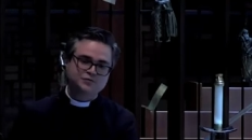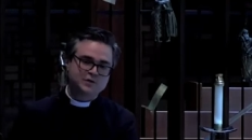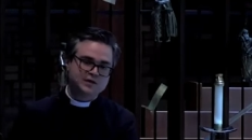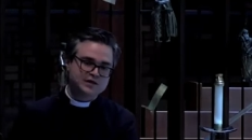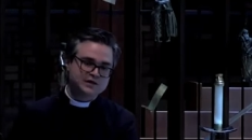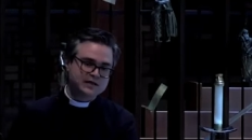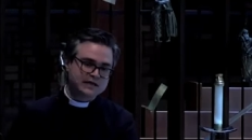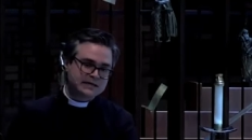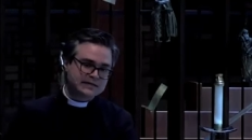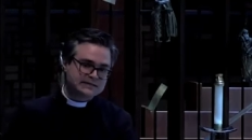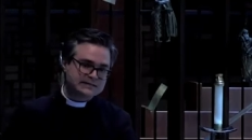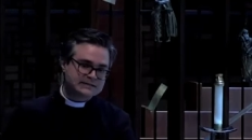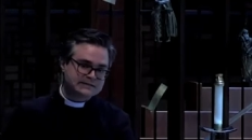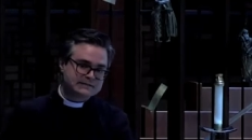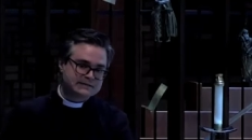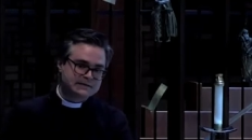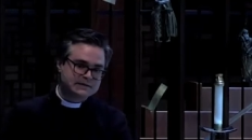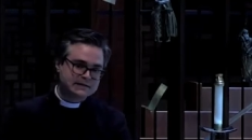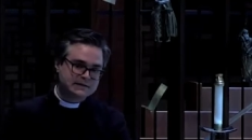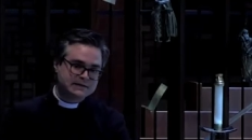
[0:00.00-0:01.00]
with this
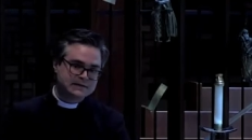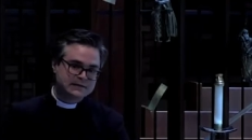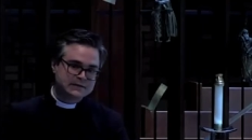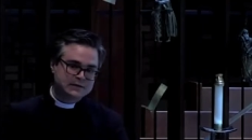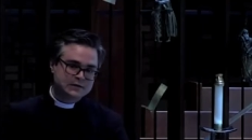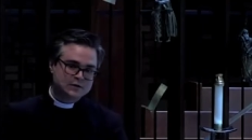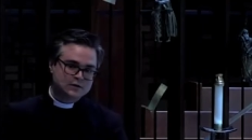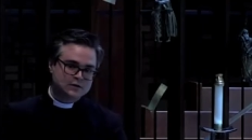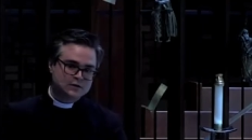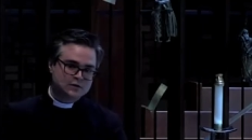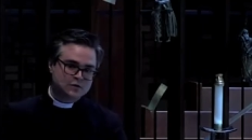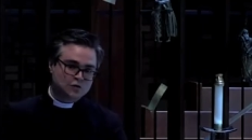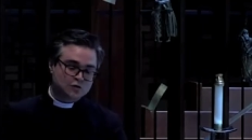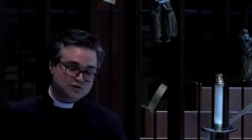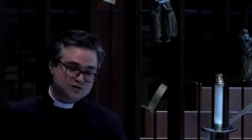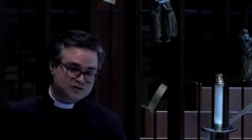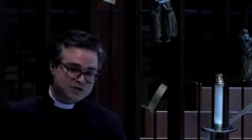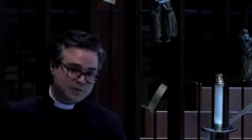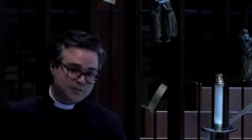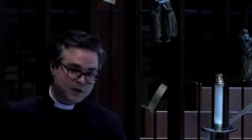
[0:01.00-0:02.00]
or
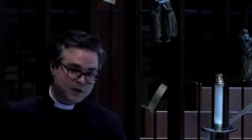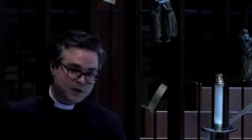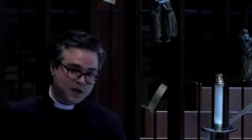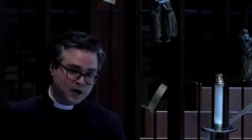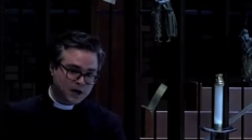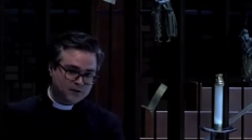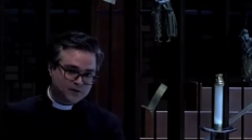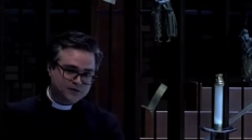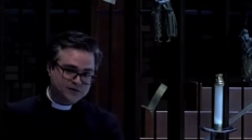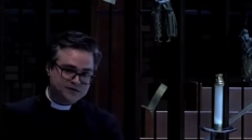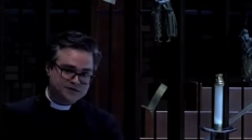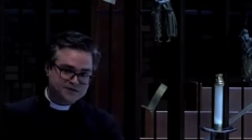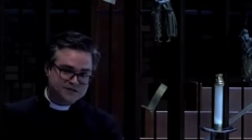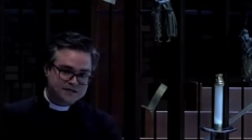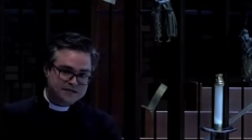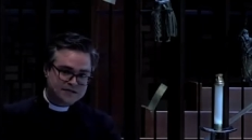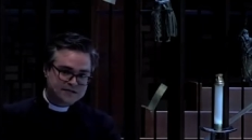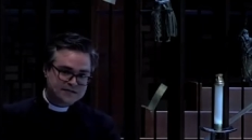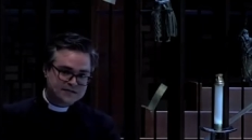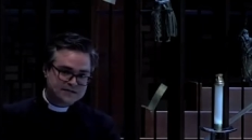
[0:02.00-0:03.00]
some other
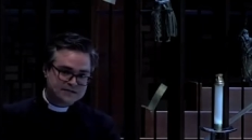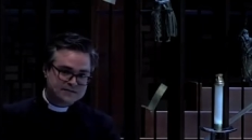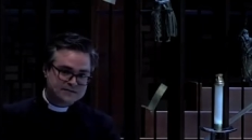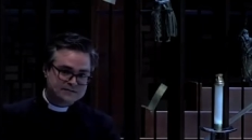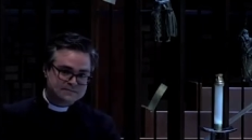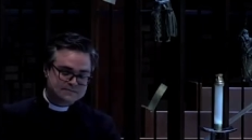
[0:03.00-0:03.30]
disease,